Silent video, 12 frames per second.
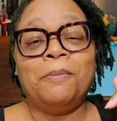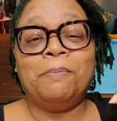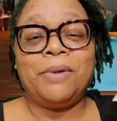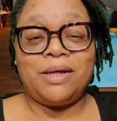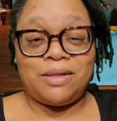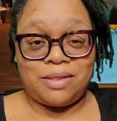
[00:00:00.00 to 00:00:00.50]

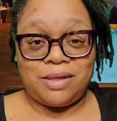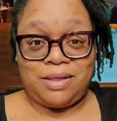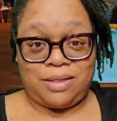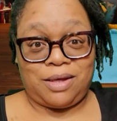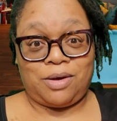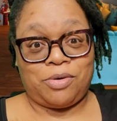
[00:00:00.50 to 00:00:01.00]
being
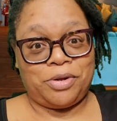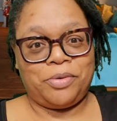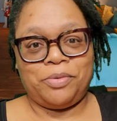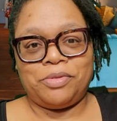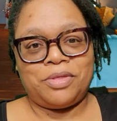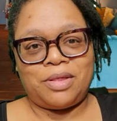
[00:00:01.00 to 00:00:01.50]
seasick on a
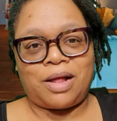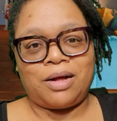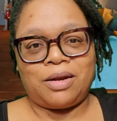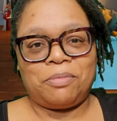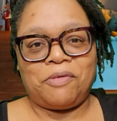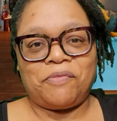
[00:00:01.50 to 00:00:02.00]
cruise is not
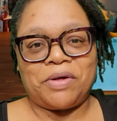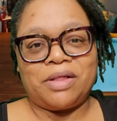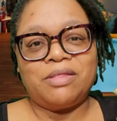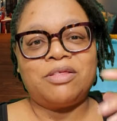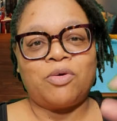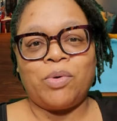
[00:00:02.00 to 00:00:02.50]
going to be
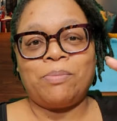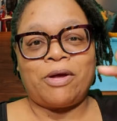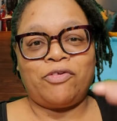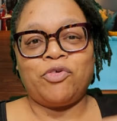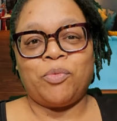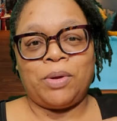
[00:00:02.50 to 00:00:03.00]
fun. So we
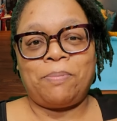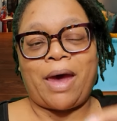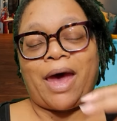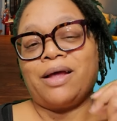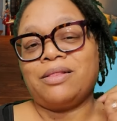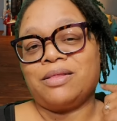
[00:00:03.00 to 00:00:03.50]
make sure we
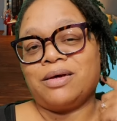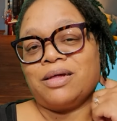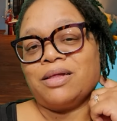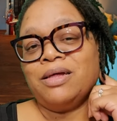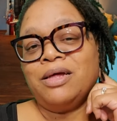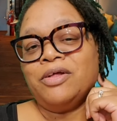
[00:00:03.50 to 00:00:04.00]
pack
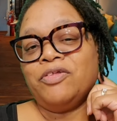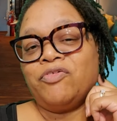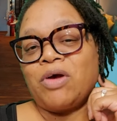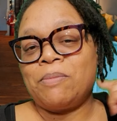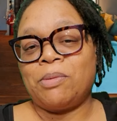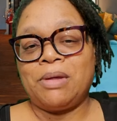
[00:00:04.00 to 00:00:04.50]
the
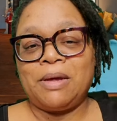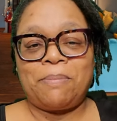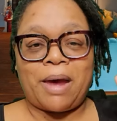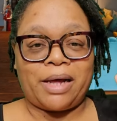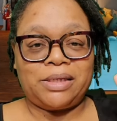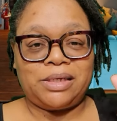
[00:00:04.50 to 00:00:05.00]
Dramamine
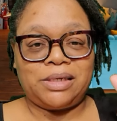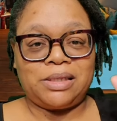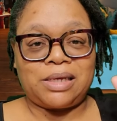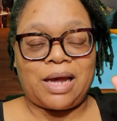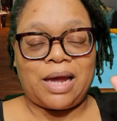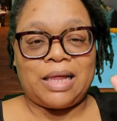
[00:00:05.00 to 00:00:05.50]
patches,
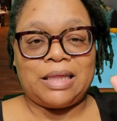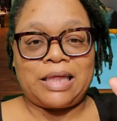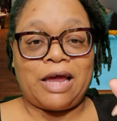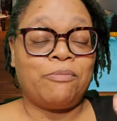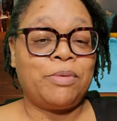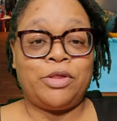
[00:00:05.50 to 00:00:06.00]
and
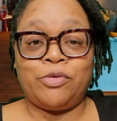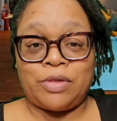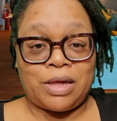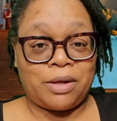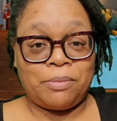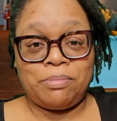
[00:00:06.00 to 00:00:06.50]
they have been
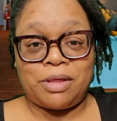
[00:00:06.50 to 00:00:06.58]
using them.